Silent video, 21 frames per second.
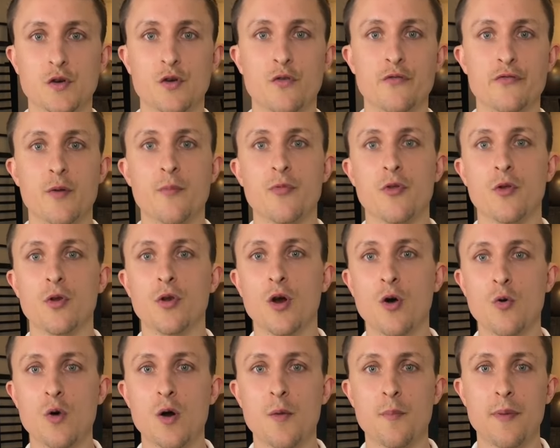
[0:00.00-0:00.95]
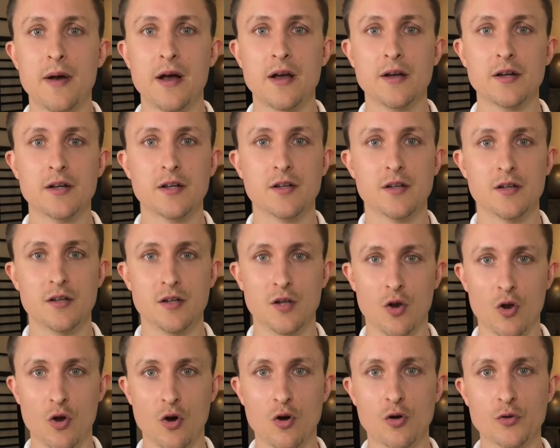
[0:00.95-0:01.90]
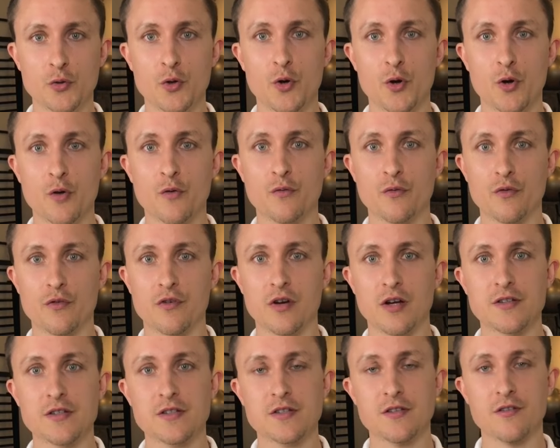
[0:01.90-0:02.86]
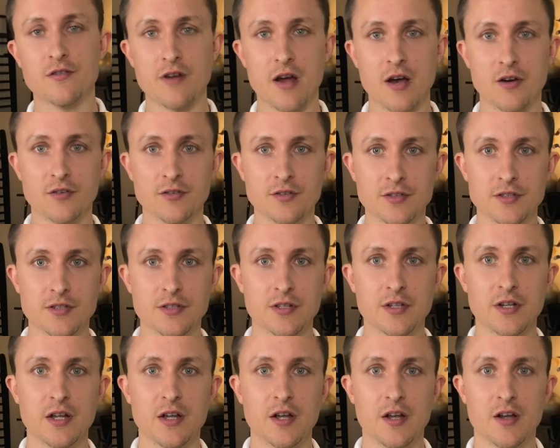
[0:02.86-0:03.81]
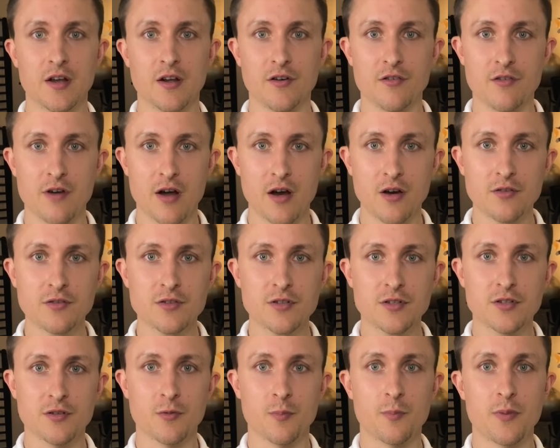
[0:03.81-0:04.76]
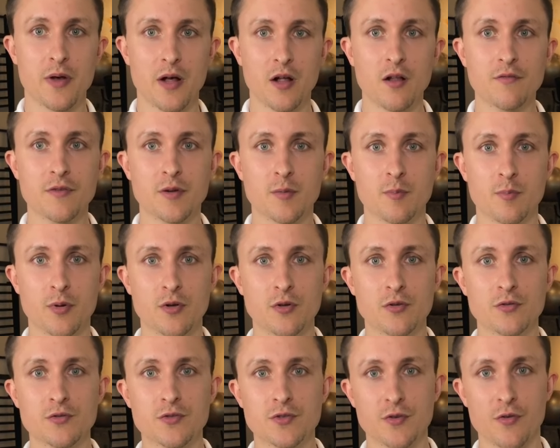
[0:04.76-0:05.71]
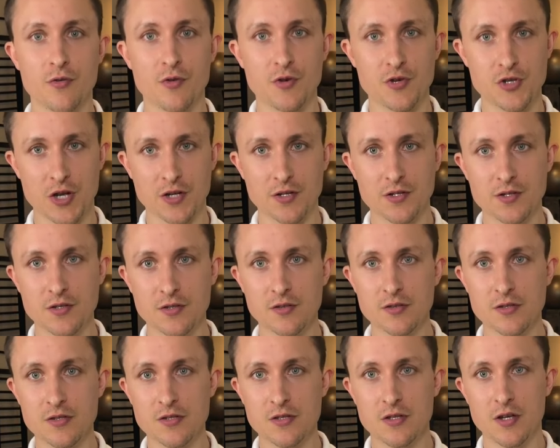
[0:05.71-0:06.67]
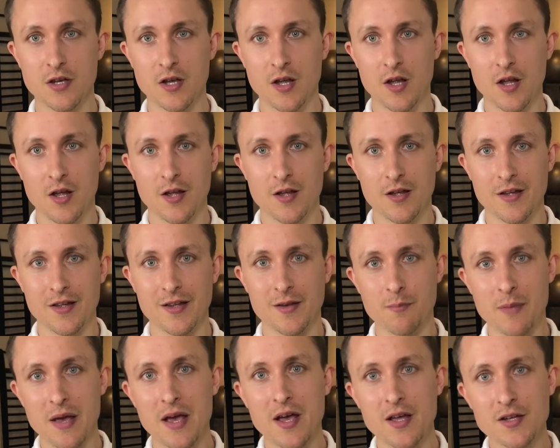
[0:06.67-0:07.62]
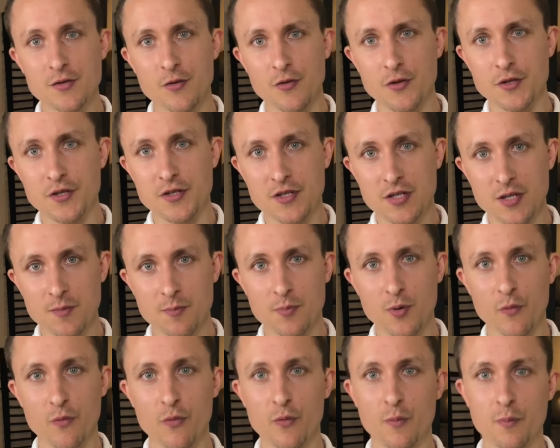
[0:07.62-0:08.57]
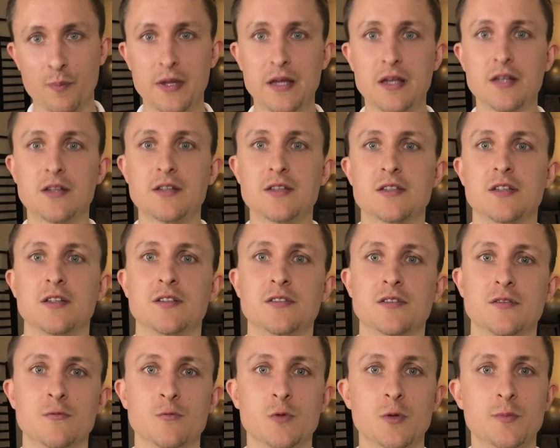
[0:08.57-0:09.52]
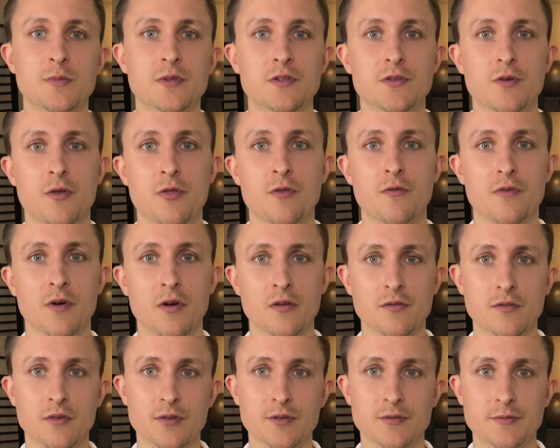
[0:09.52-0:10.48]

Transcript: from the lower back, a long nerve runs around it, around your pelvic bones to the genitals, in men to the tip of the penis and in women to the vulva.